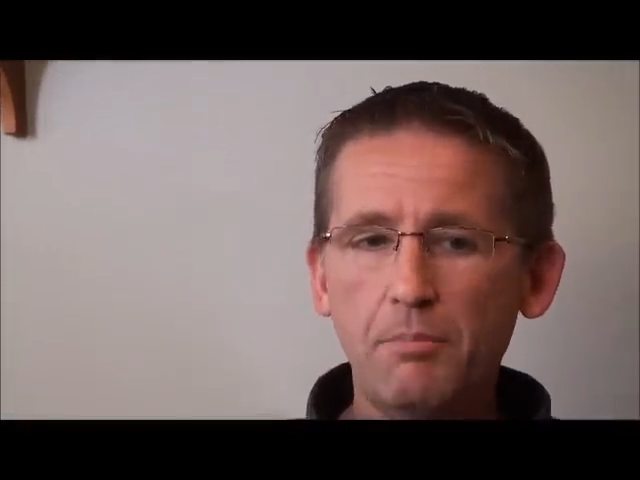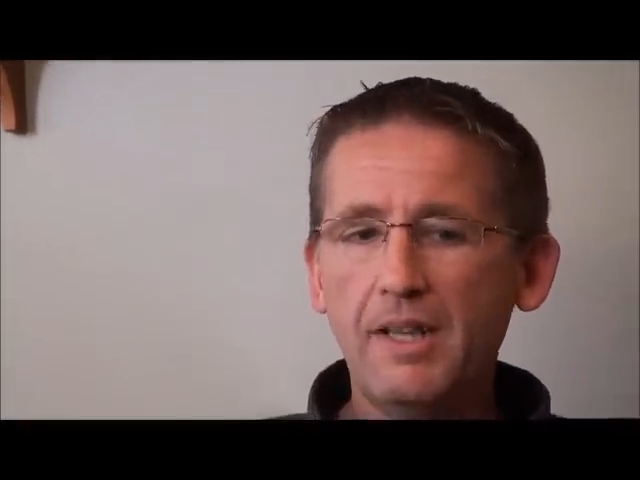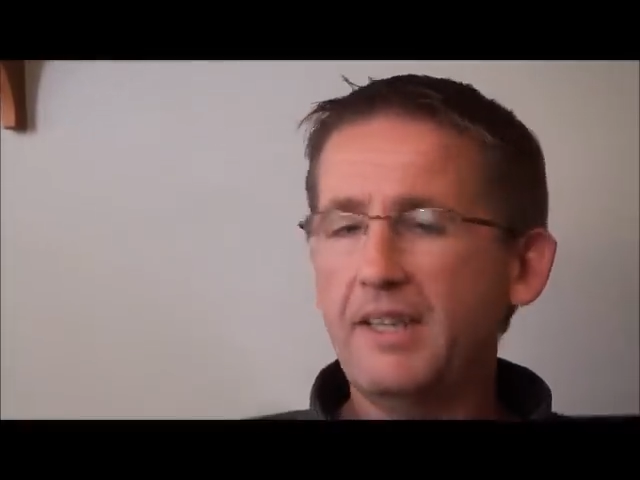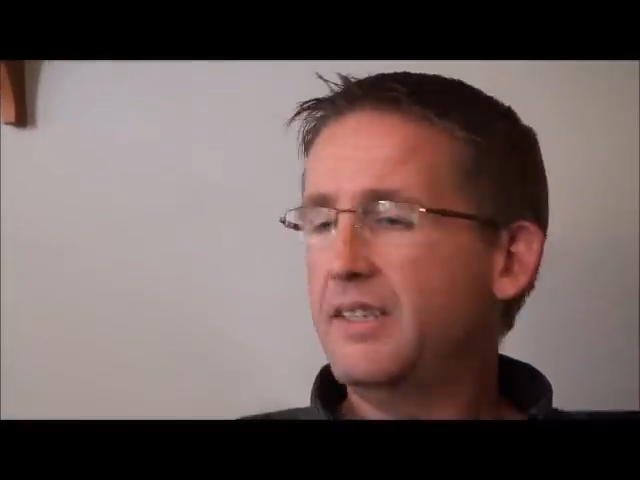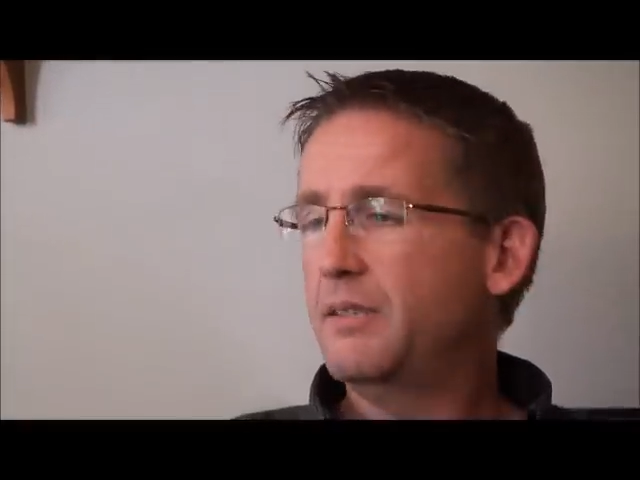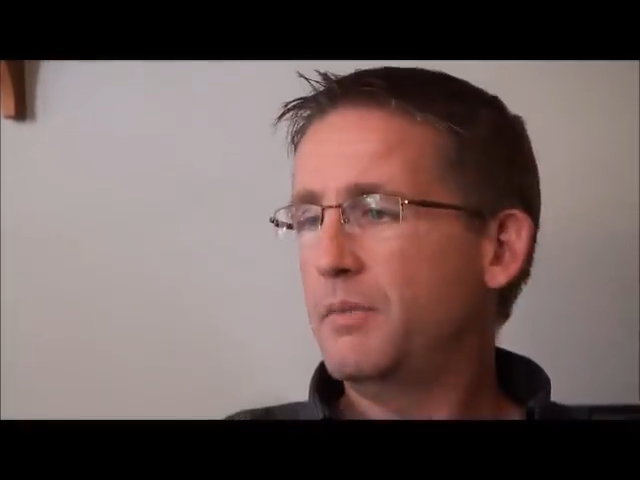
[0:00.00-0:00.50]

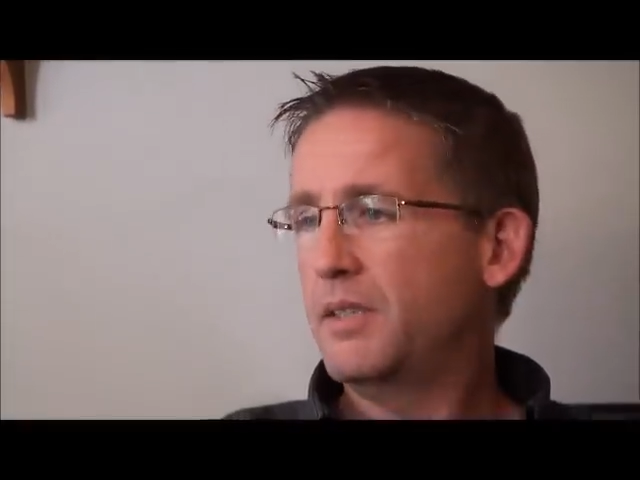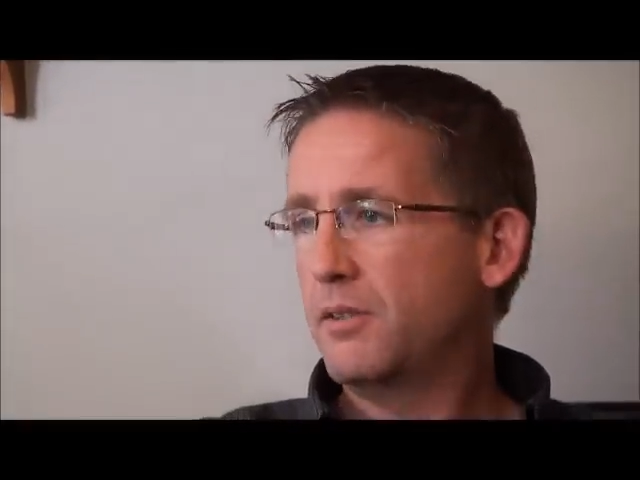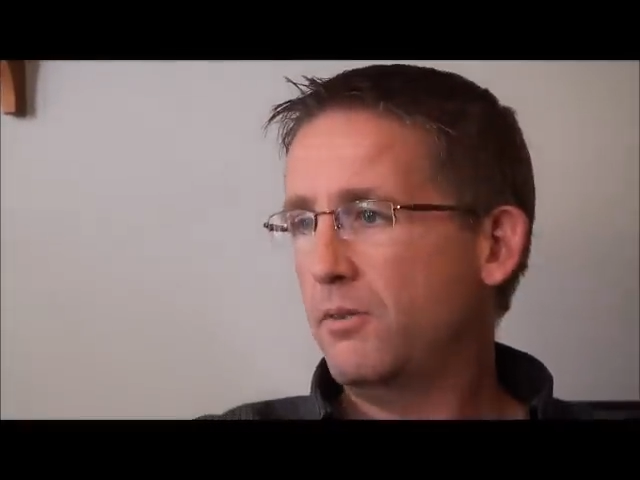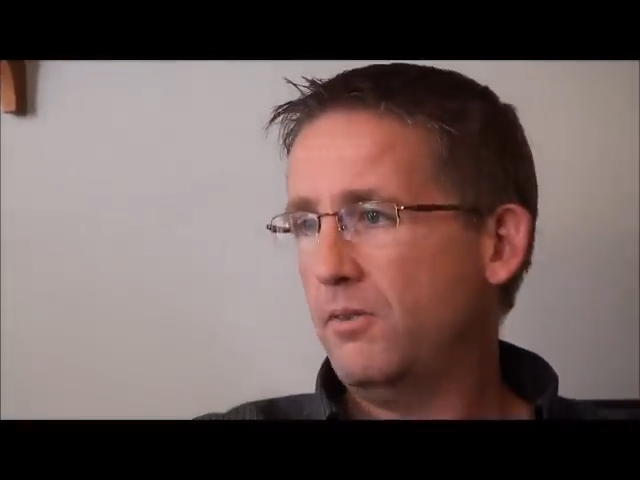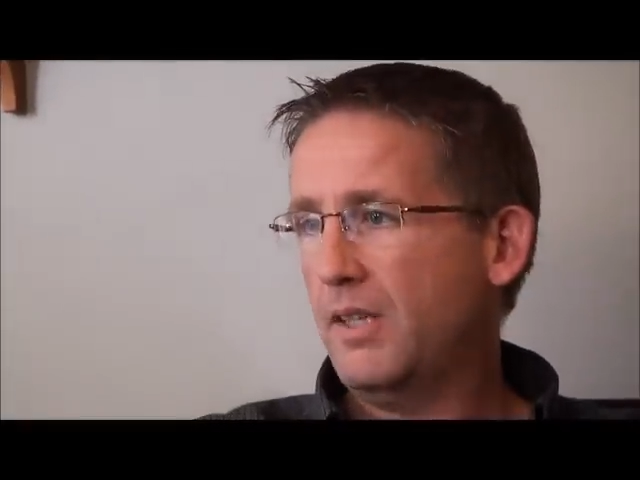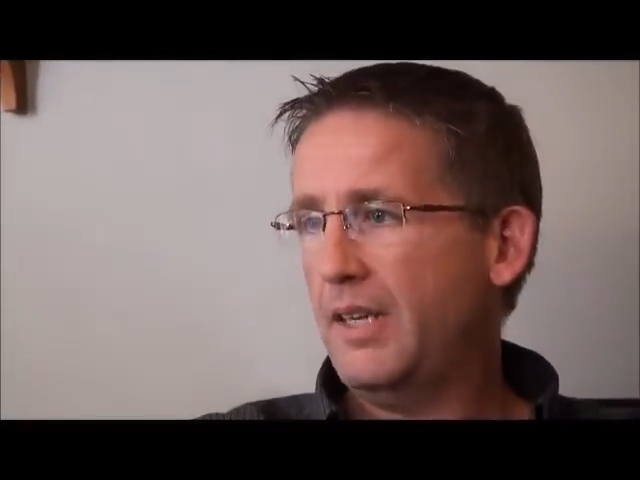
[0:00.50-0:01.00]
plagued him his
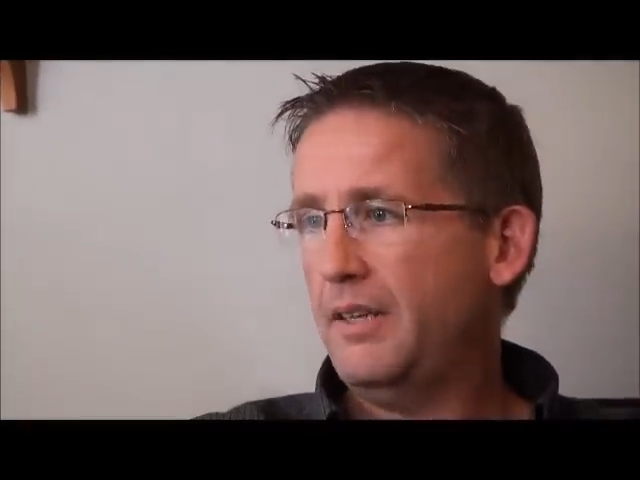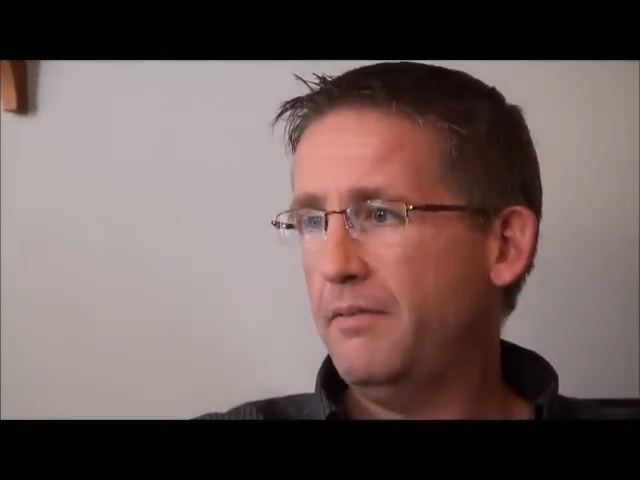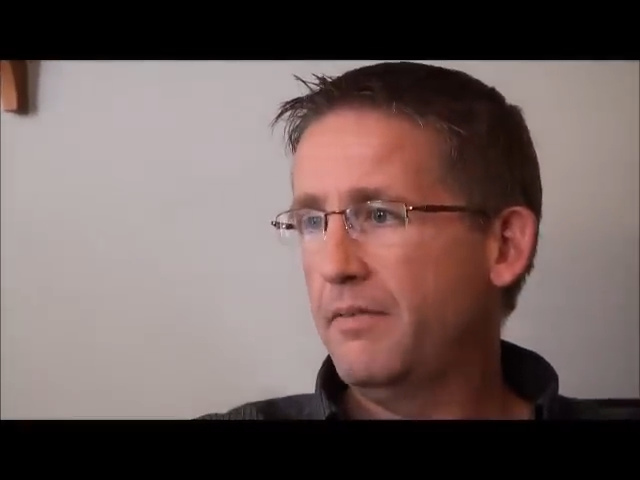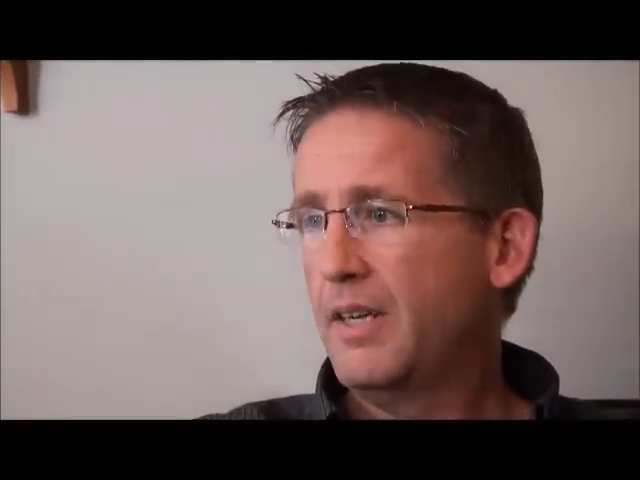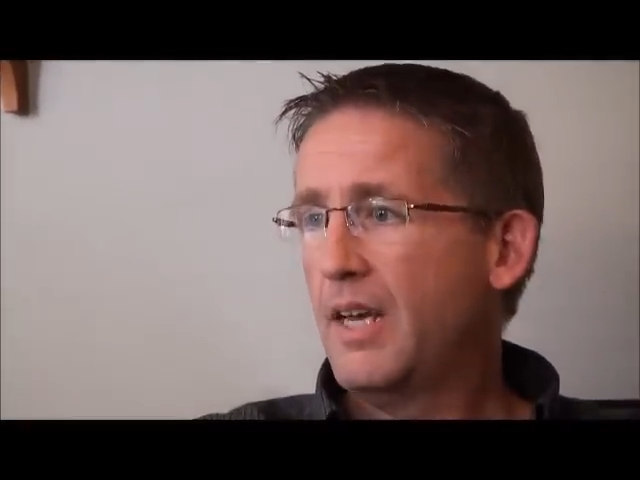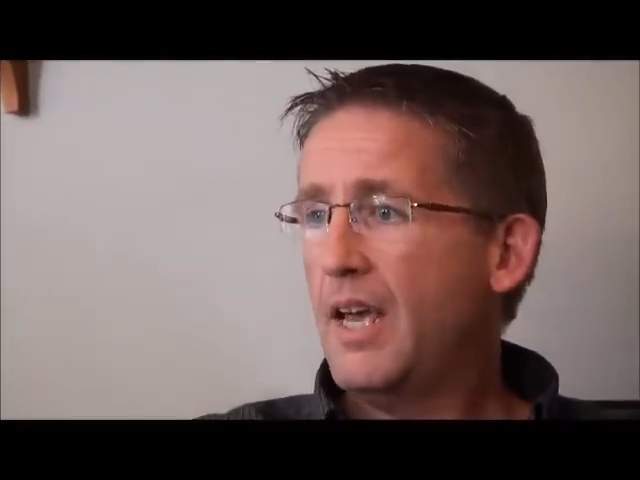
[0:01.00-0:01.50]
whole life